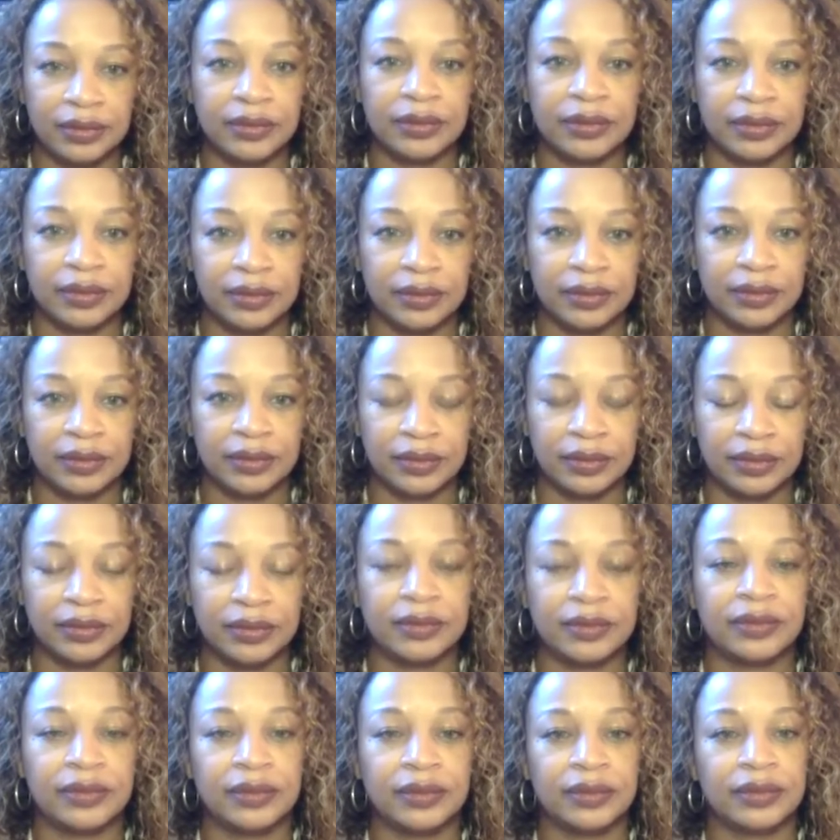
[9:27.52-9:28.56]

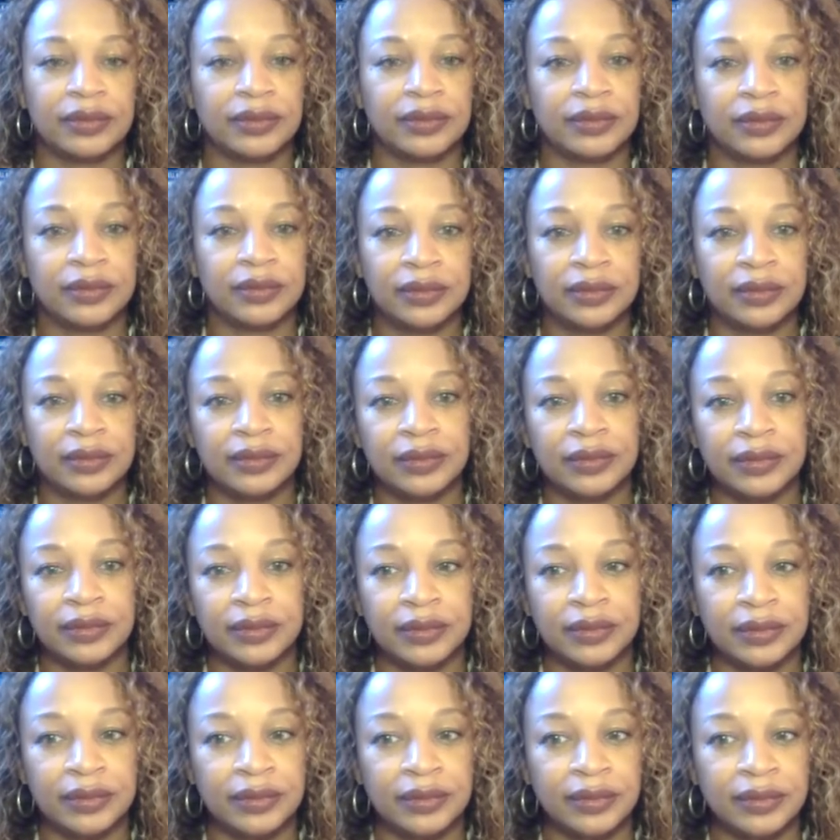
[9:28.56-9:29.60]

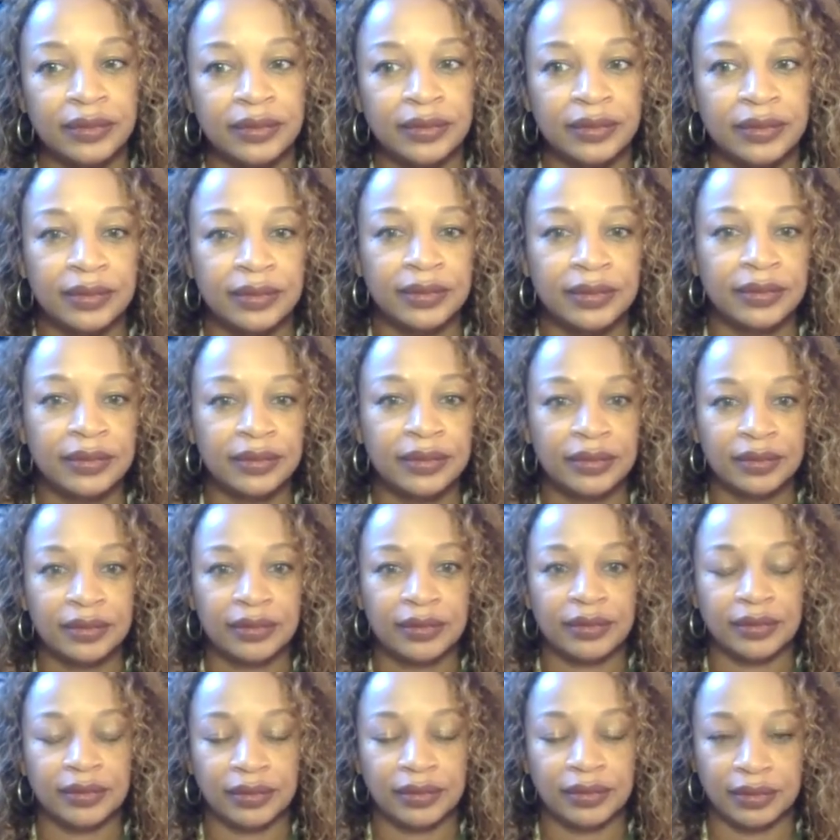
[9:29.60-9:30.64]

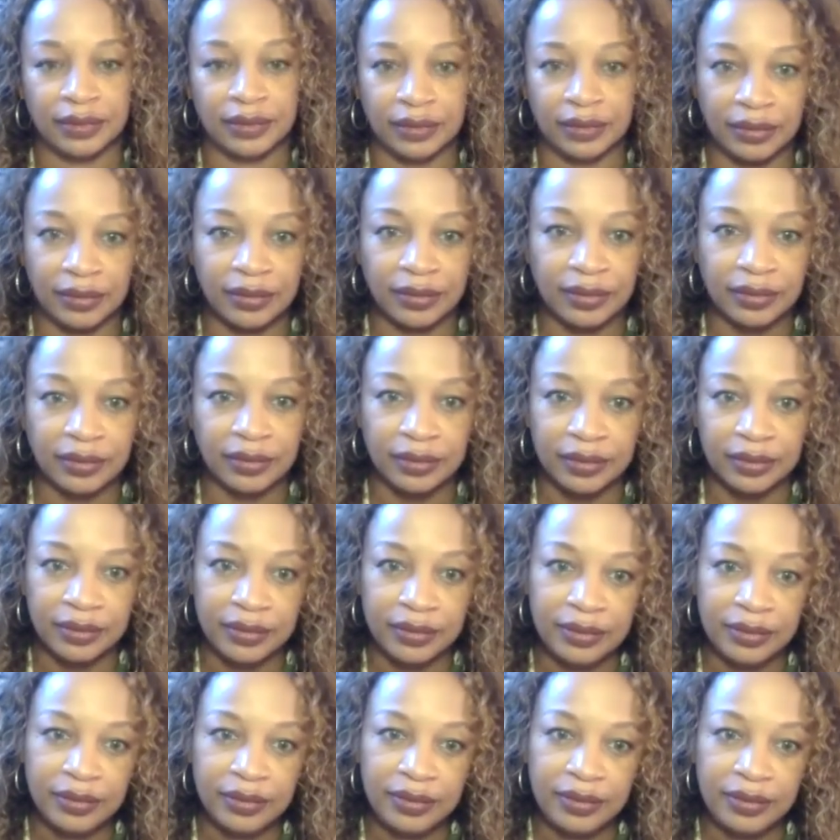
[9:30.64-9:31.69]

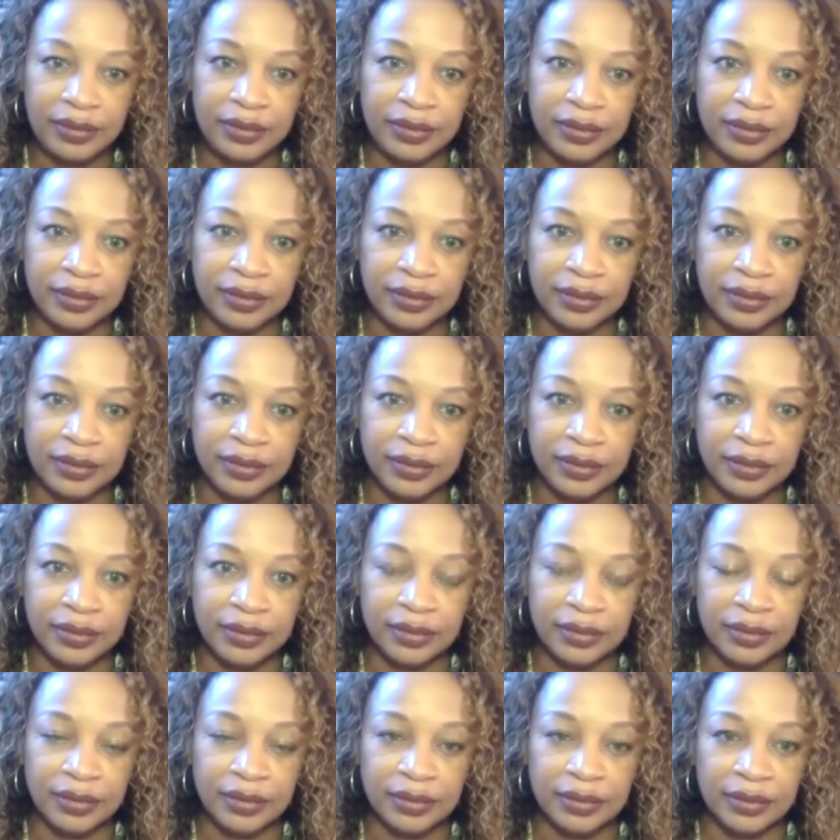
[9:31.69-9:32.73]

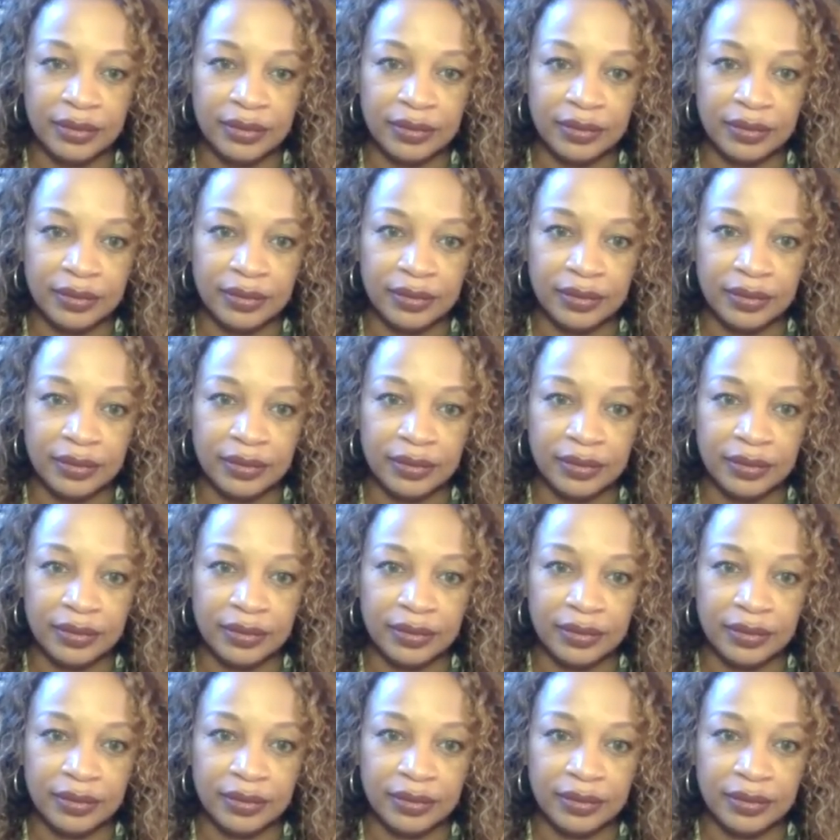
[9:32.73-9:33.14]
[no speech]